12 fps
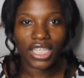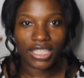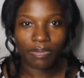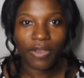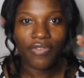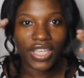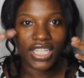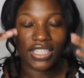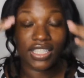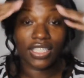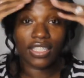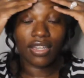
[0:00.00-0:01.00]

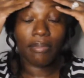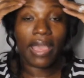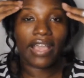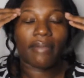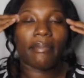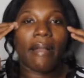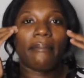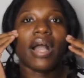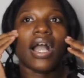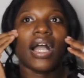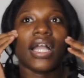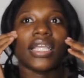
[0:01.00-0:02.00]
experiences in the back of my
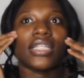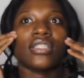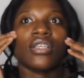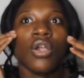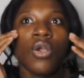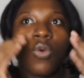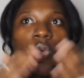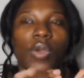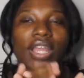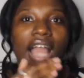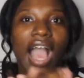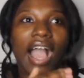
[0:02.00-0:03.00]
mind.
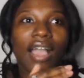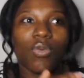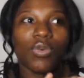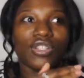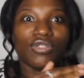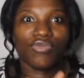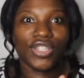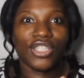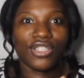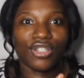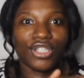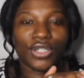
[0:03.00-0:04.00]
When I was
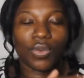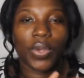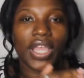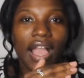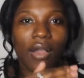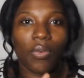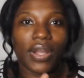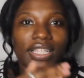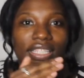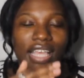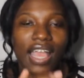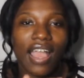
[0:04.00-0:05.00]
researching where I
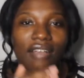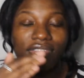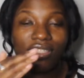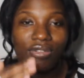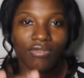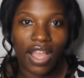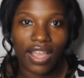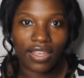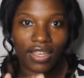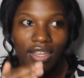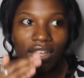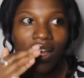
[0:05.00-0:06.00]
wanted to have
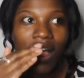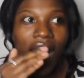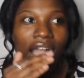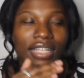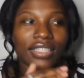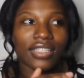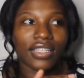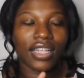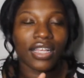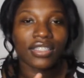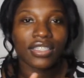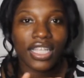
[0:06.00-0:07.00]
Soraya, I
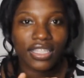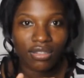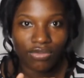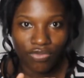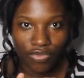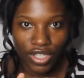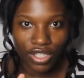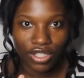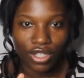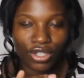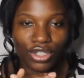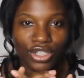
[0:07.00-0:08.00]
did extensive
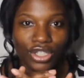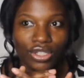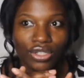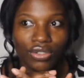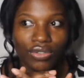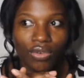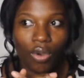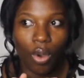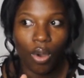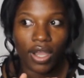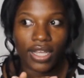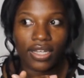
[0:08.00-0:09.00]
research
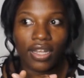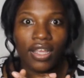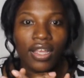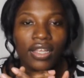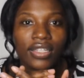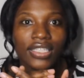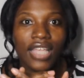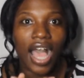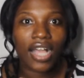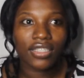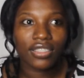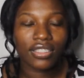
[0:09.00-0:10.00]
on
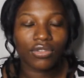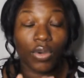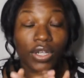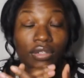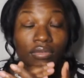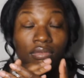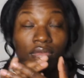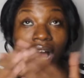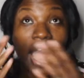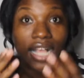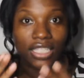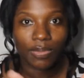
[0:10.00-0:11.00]
doctors, on
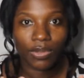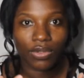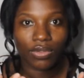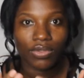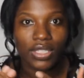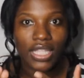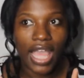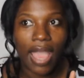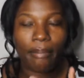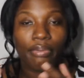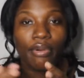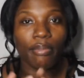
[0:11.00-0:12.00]
hospitals
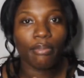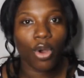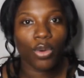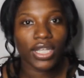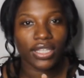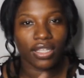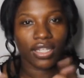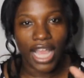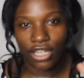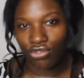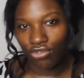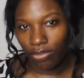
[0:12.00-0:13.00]
that promoted the
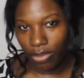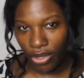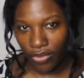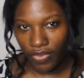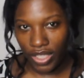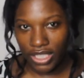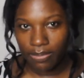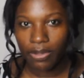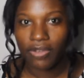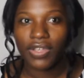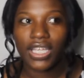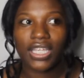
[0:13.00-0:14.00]
natural birth
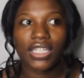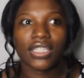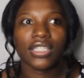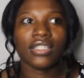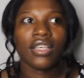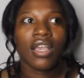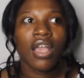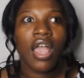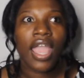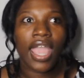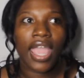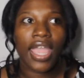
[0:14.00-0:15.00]
experience,
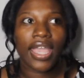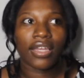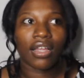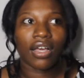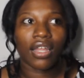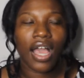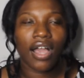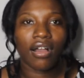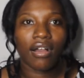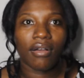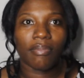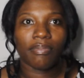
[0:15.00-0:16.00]
and a lot,
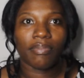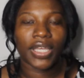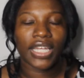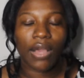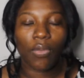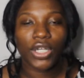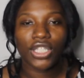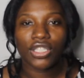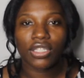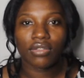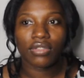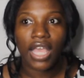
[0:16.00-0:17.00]
and I wanted
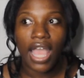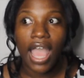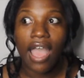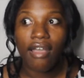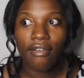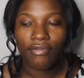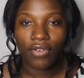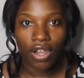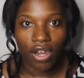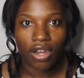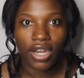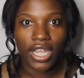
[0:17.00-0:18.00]
to have
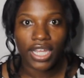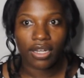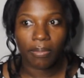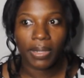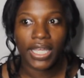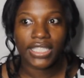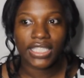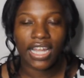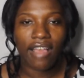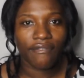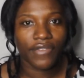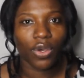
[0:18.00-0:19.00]
her in a place
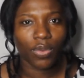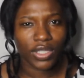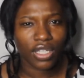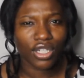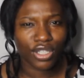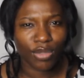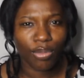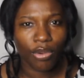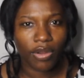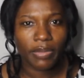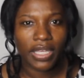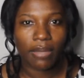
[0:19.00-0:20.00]
that I felt was going to
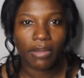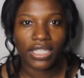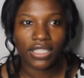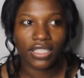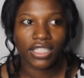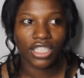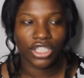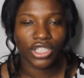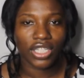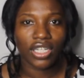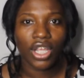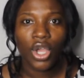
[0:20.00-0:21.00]
support me in my
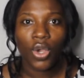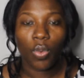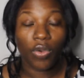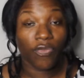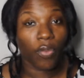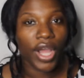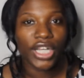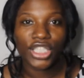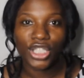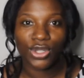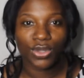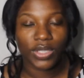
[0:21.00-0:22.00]
decision with wanting
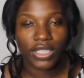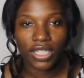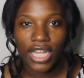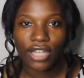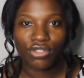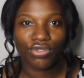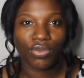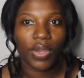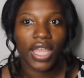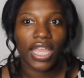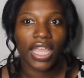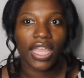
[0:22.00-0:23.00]
to do it the natural
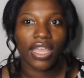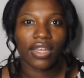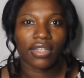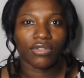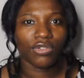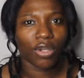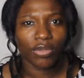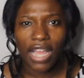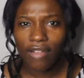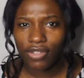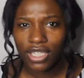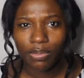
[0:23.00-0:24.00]
way, and, you know,
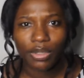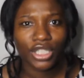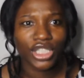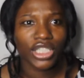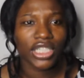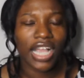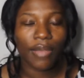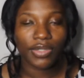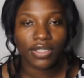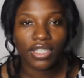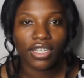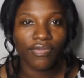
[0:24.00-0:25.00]
not really pushy. I
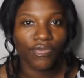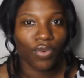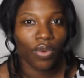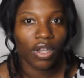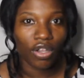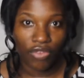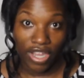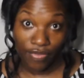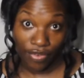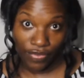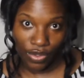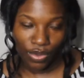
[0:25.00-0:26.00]
was looking for
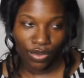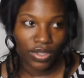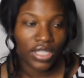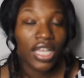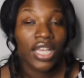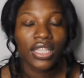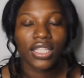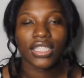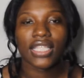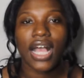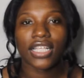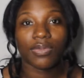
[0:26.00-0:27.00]
great reviews.
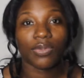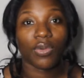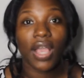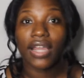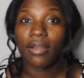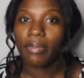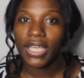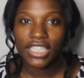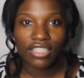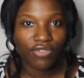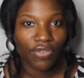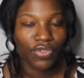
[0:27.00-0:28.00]
This hospital had
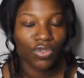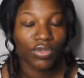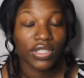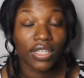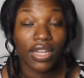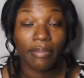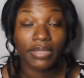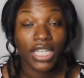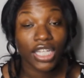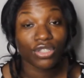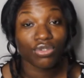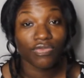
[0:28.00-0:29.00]
amazing reviews, and I'm
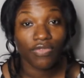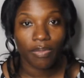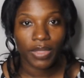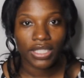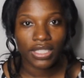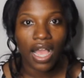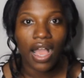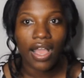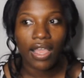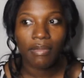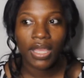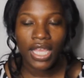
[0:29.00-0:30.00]
telling you, from the
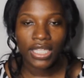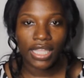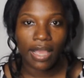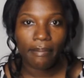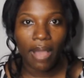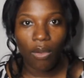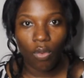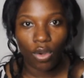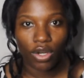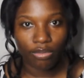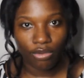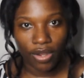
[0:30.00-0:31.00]
time that my
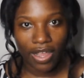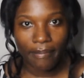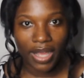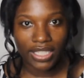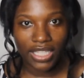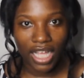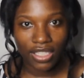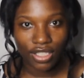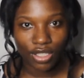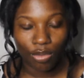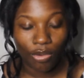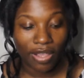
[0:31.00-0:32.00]
water broke at my
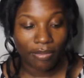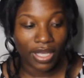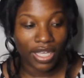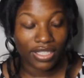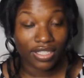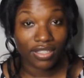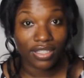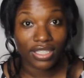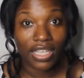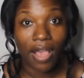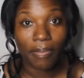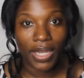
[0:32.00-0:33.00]
doctor's appointment until the
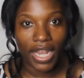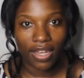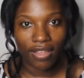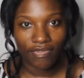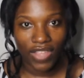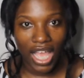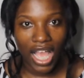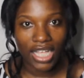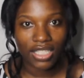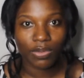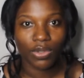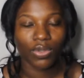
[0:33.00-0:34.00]
time that I left that
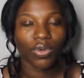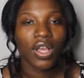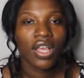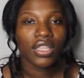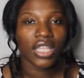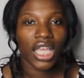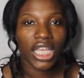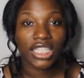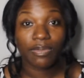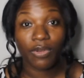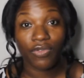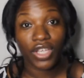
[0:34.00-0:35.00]
hospital, the
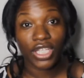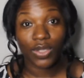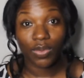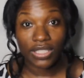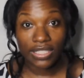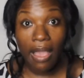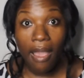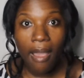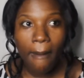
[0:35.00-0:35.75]
experience was